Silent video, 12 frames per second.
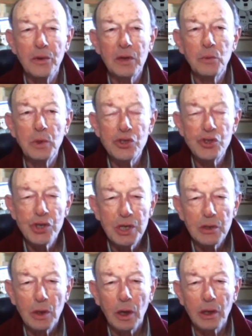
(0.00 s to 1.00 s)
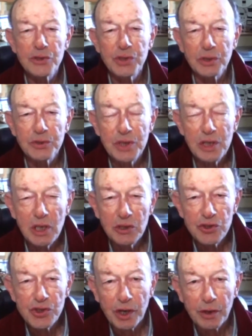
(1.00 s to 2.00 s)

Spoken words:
our succeeding generations,